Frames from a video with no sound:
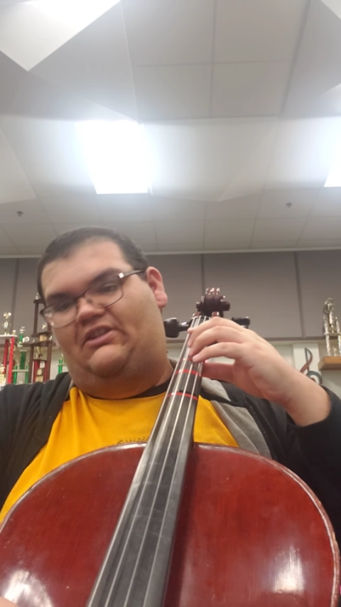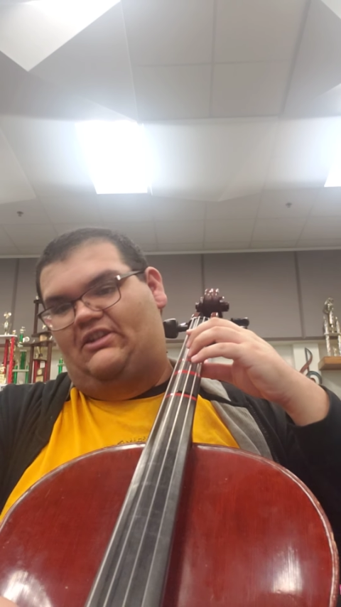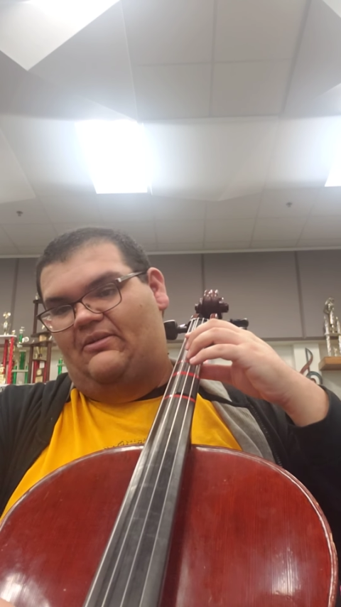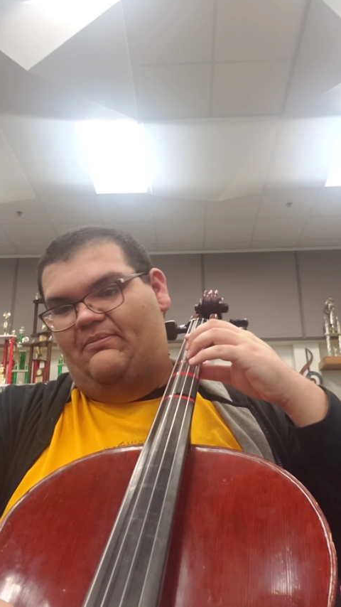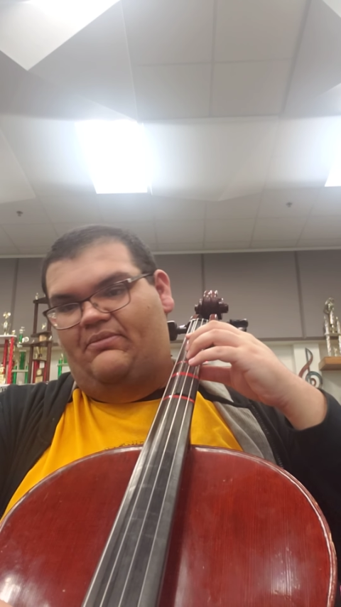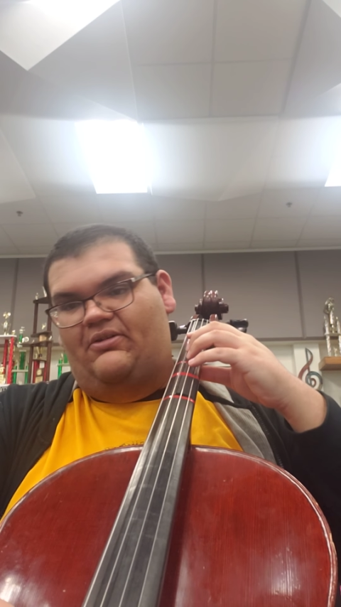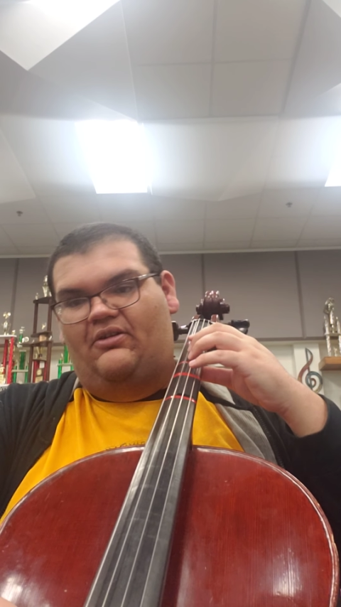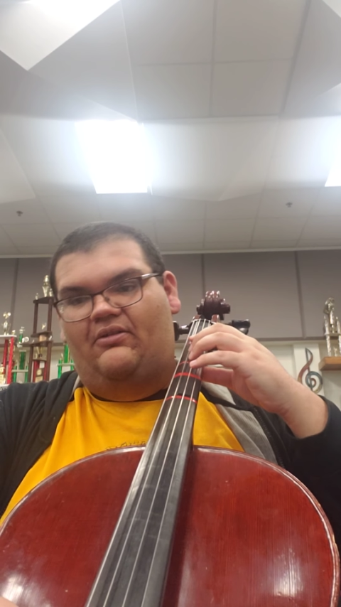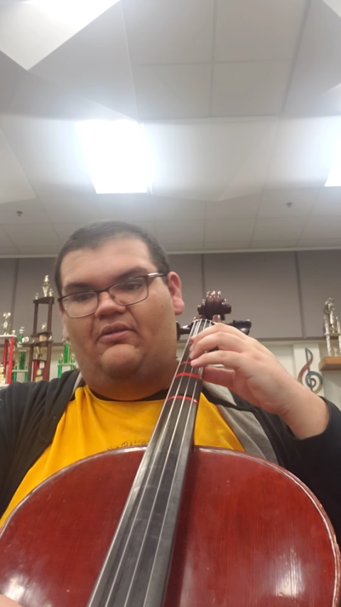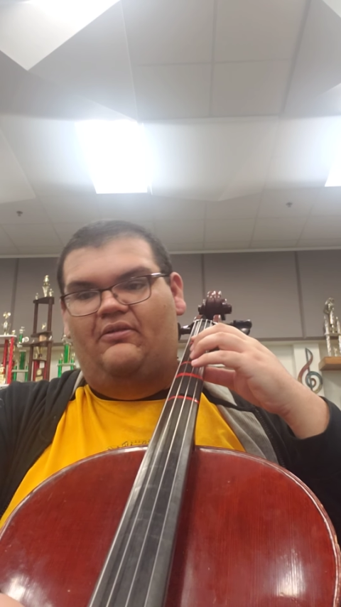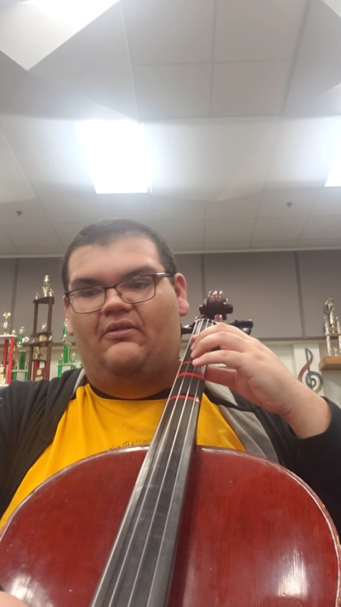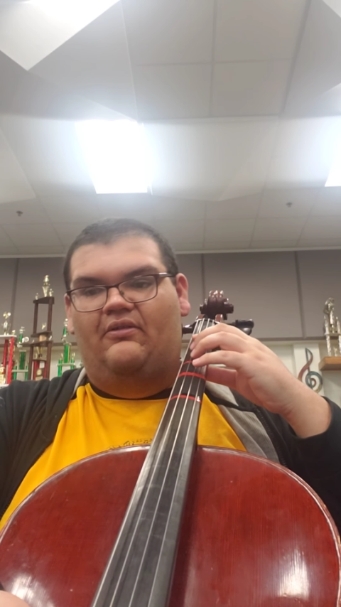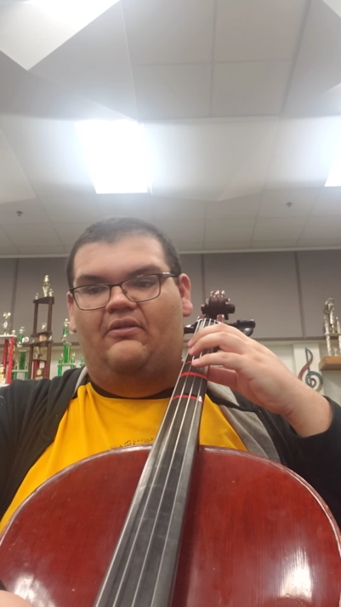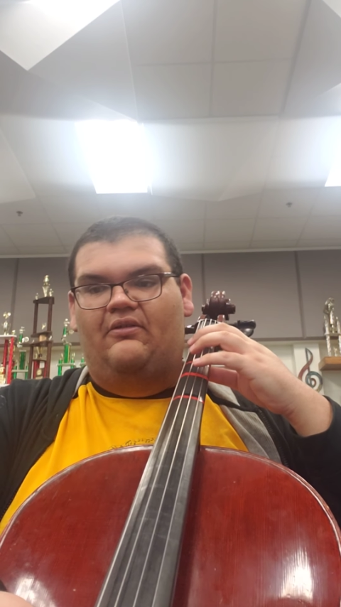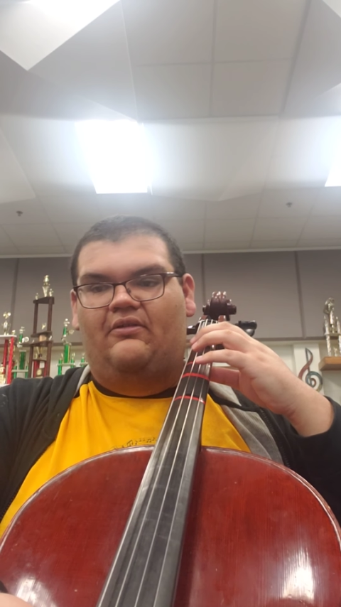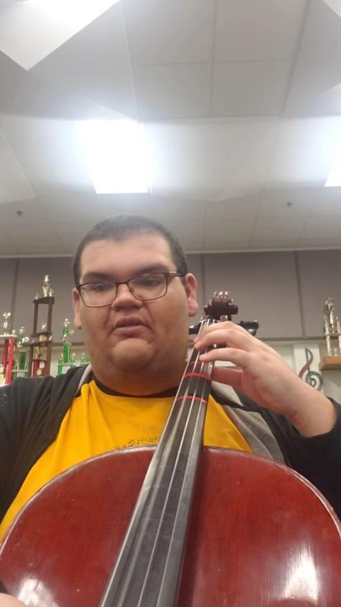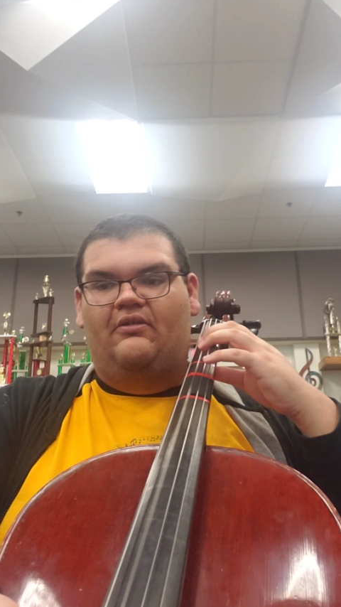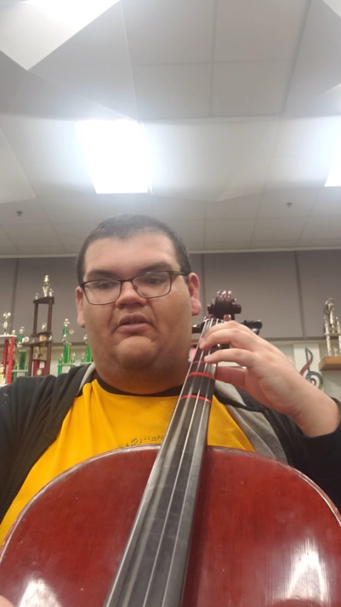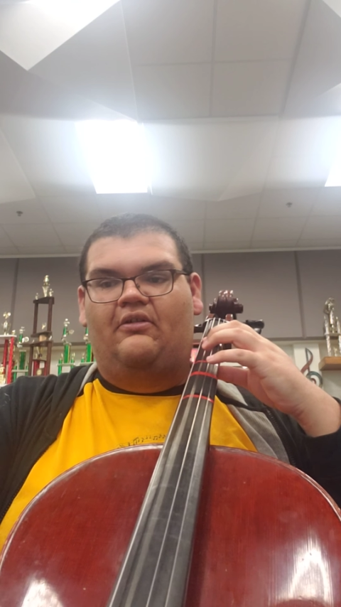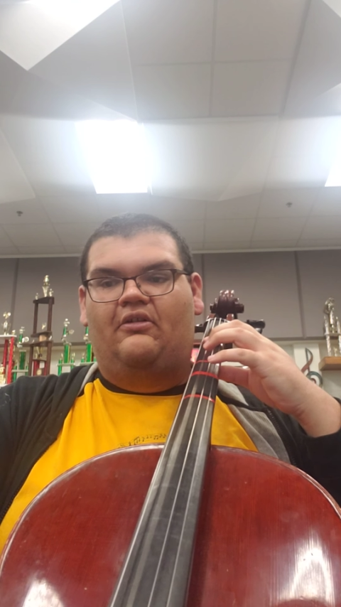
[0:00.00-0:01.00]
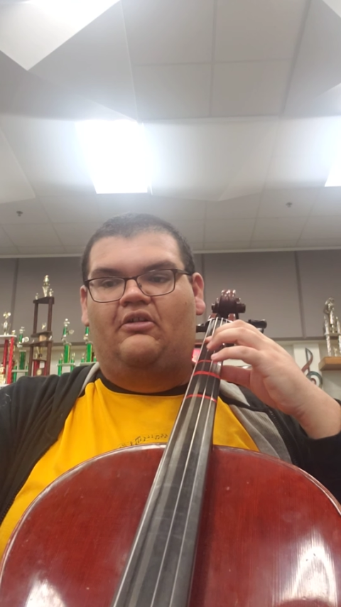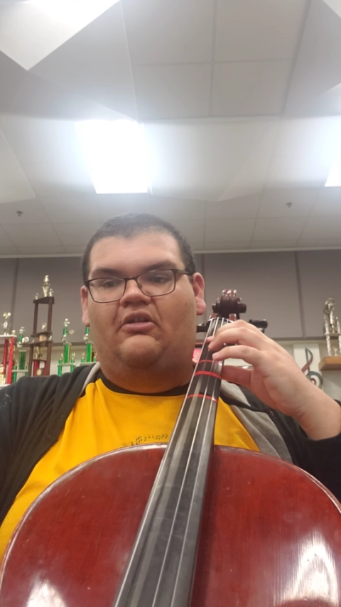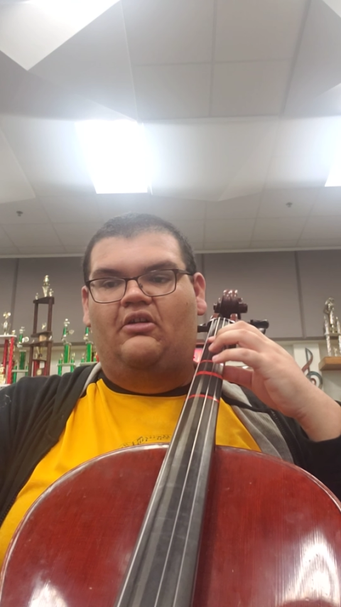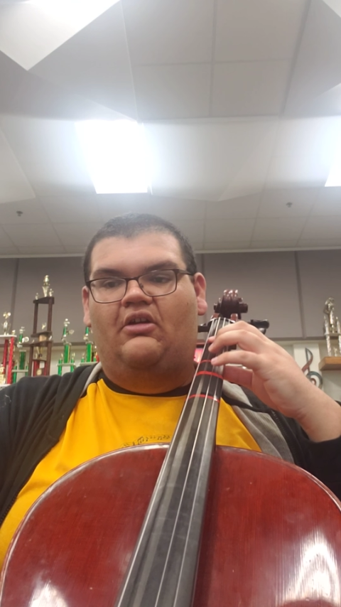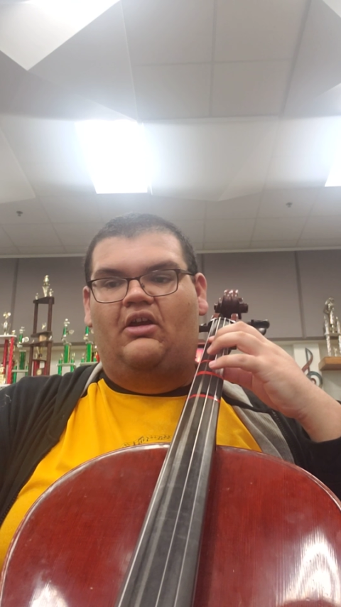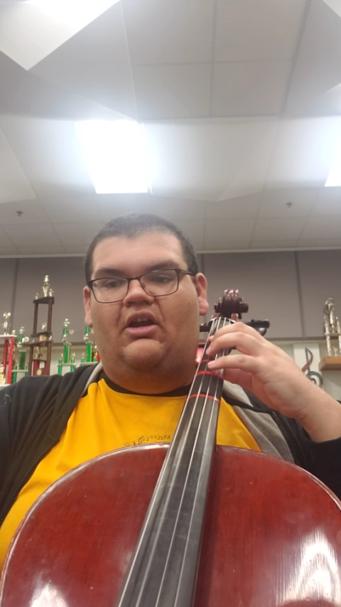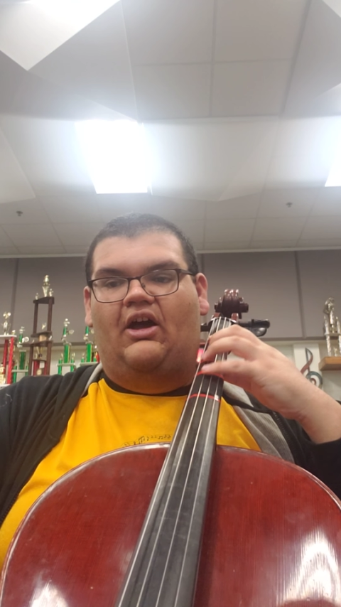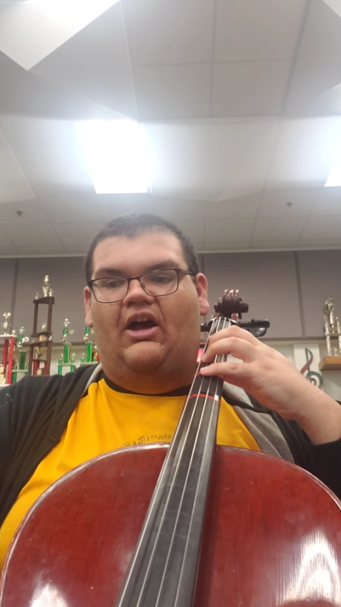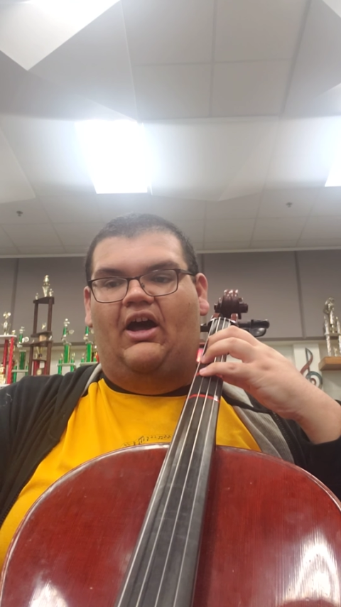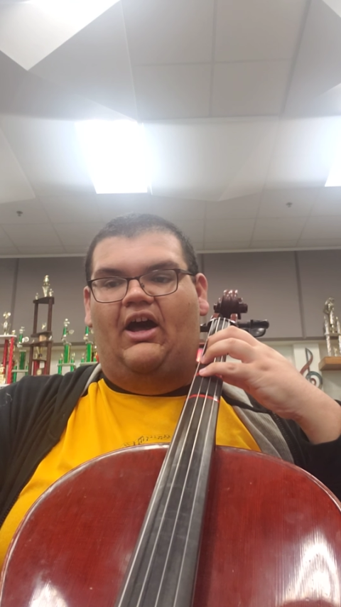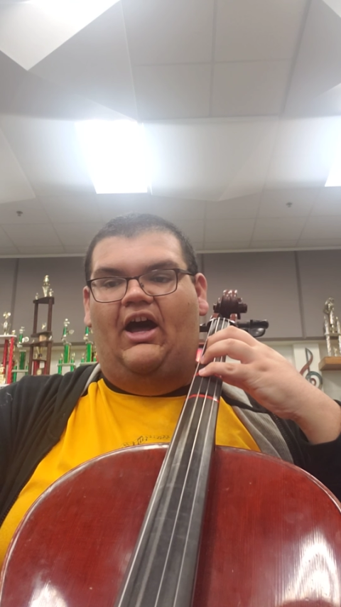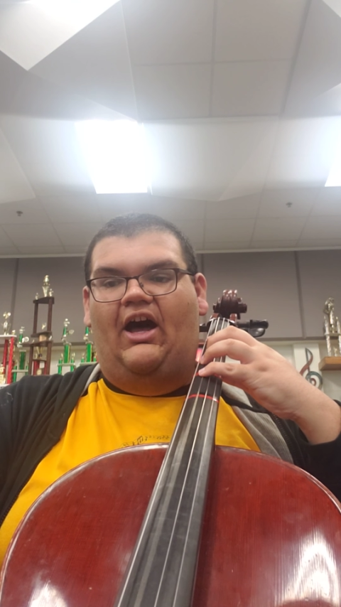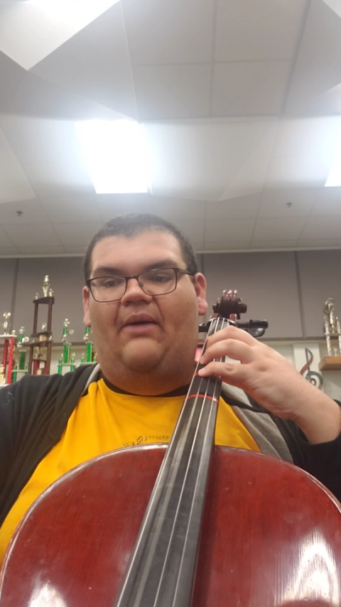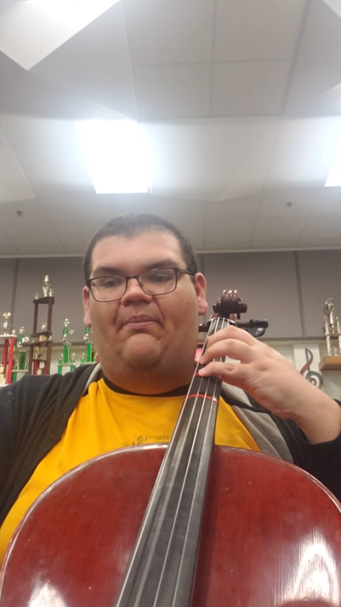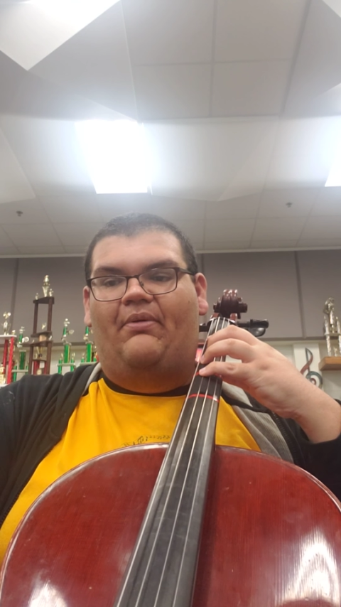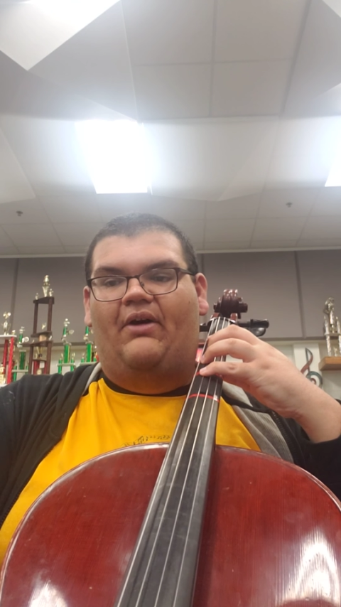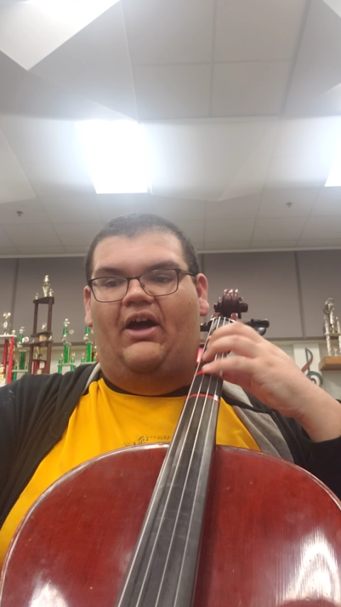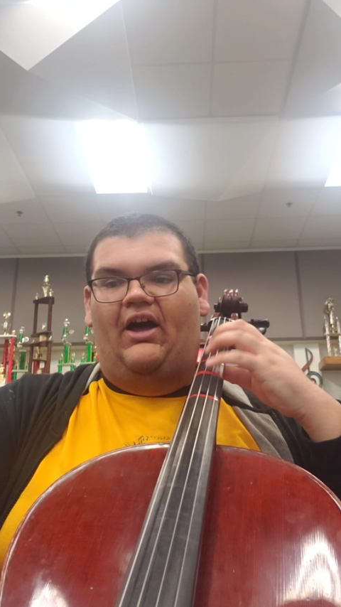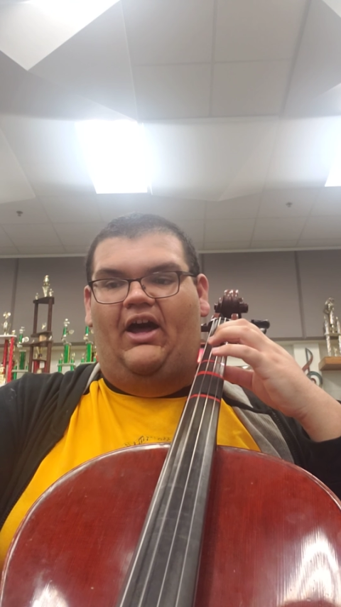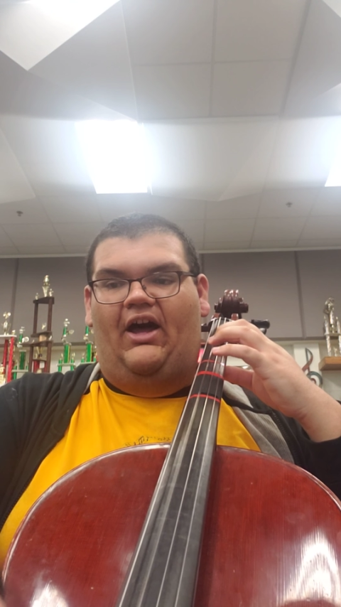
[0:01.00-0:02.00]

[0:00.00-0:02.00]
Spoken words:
tempo. Up,